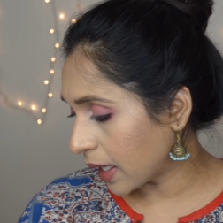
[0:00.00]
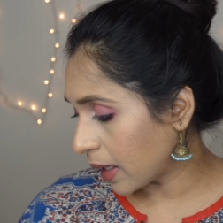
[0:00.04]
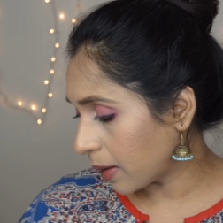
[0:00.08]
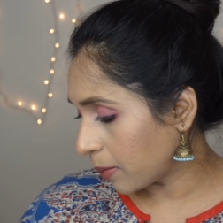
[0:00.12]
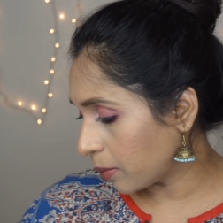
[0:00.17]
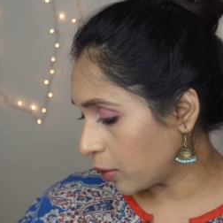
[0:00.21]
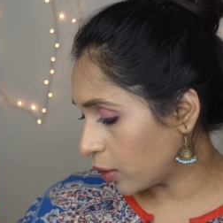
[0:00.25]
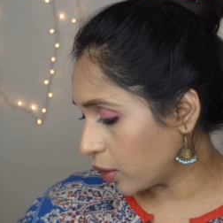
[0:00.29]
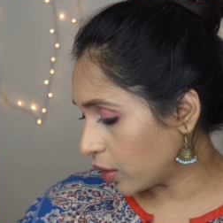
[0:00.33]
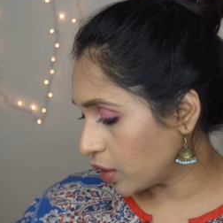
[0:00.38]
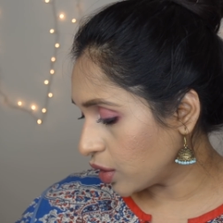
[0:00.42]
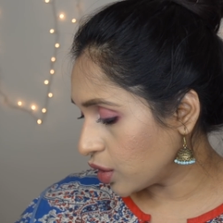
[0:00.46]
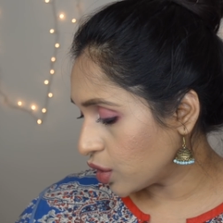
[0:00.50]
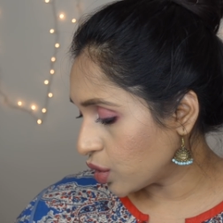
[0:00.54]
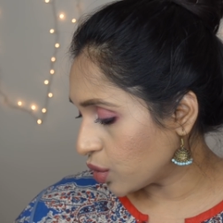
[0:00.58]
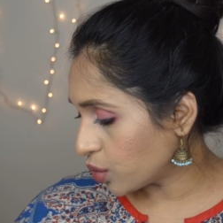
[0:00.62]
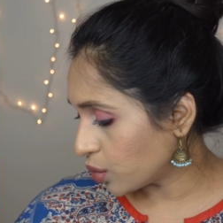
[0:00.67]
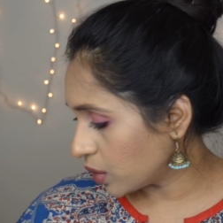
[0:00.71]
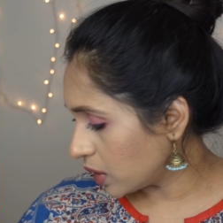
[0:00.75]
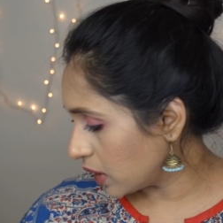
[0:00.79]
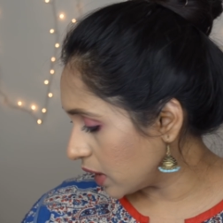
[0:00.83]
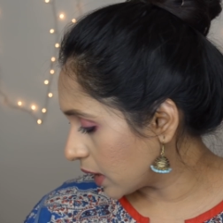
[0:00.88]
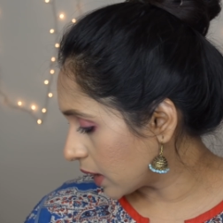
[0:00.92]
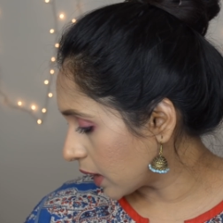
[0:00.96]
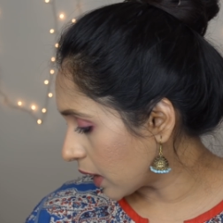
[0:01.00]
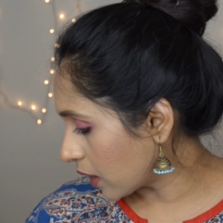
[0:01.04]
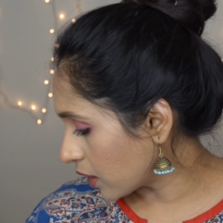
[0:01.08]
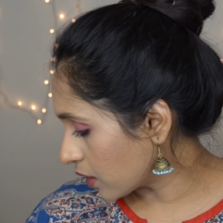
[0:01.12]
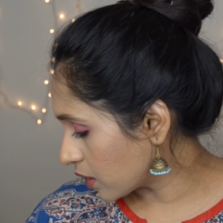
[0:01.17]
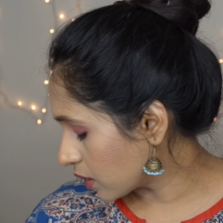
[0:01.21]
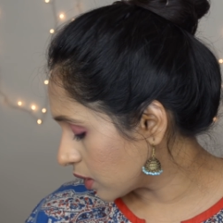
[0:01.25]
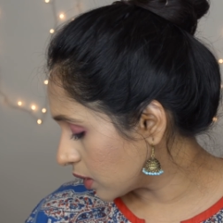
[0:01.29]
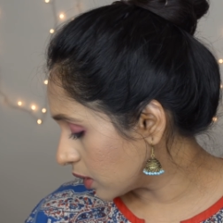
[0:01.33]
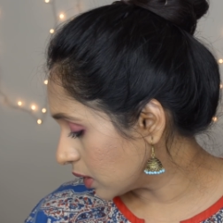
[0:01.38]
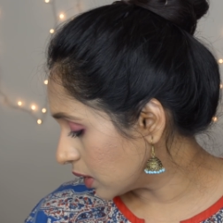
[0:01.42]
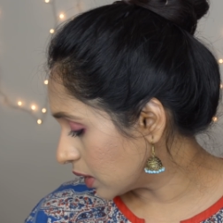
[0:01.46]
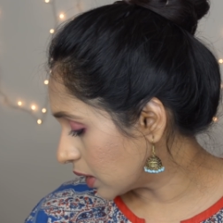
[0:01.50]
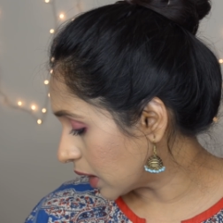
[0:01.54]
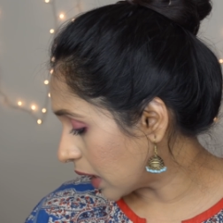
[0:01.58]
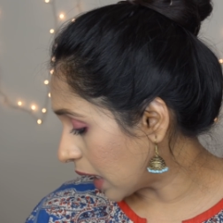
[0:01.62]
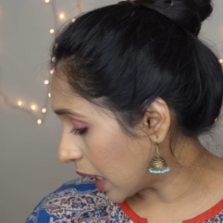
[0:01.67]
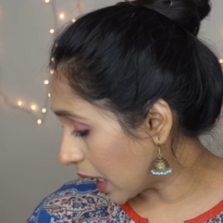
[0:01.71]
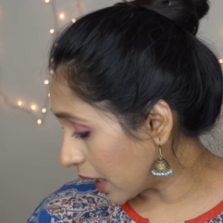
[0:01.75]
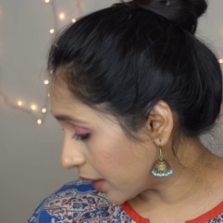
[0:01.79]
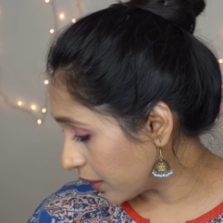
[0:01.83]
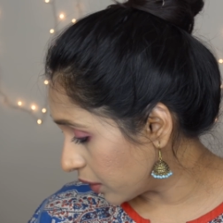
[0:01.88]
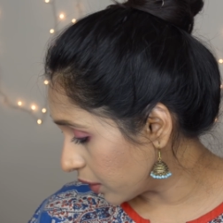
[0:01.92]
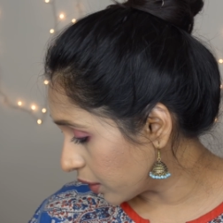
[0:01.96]
and I'm going to declutter the
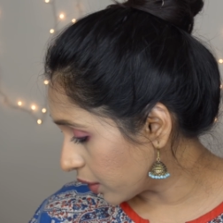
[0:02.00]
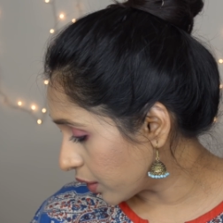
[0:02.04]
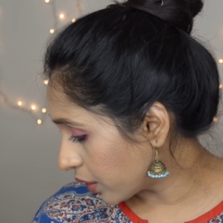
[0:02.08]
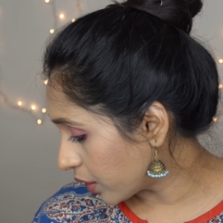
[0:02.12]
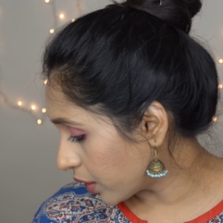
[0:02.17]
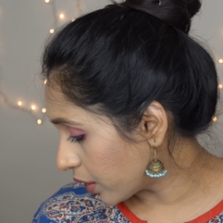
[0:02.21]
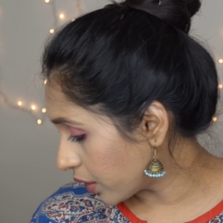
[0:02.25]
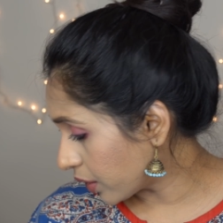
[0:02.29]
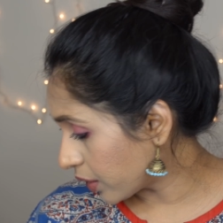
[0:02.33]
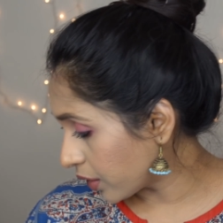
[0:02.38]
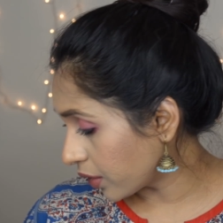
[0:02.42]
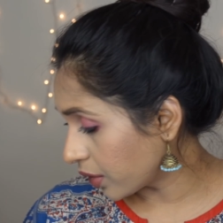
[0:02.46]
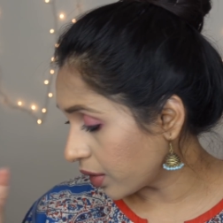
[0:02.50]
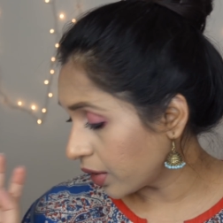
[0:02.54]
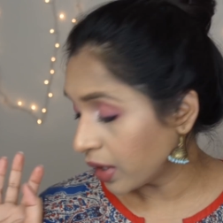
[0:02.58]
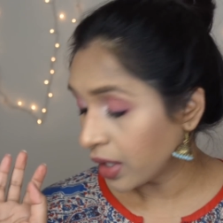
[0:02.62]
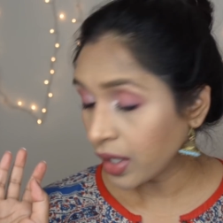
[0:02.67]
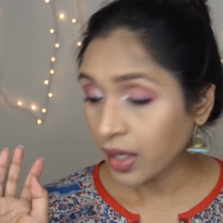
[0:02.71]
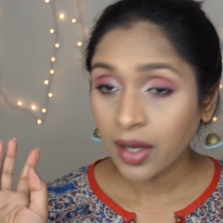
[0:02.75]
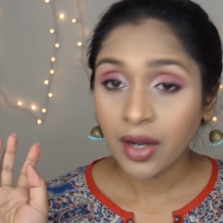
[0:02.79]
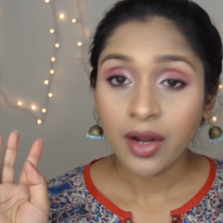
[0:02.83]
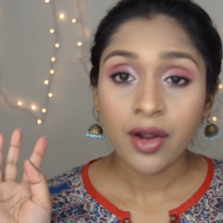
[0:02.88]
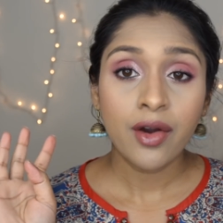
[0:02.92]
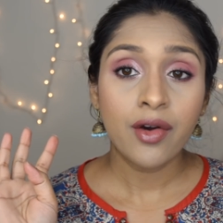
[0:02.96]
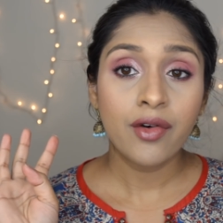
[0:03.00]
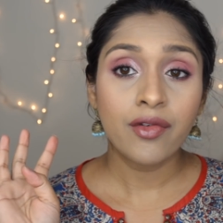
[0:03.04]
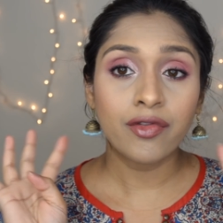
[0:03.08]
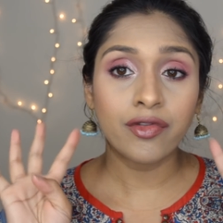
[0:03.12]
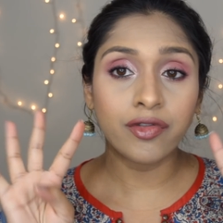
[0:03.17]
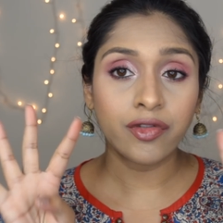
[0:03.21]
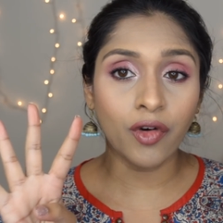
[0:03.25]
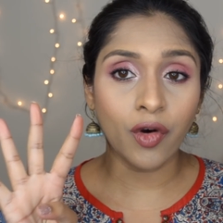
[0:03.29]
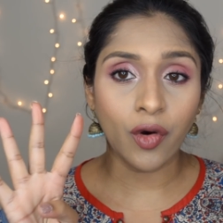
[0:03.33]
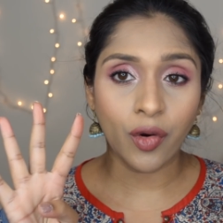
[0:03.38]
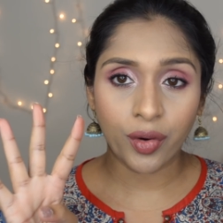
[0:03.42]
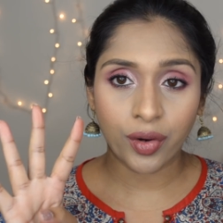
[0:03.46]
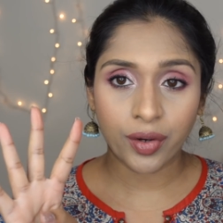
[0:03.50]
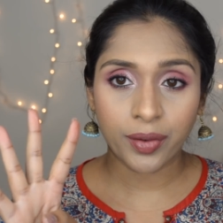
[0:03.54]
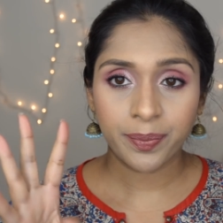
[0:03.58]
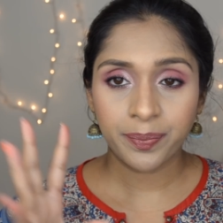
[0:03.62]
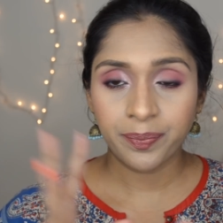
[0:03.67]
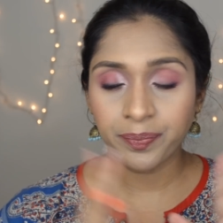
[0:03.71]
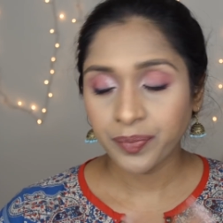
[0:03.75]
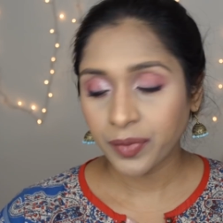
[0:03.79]
other 4.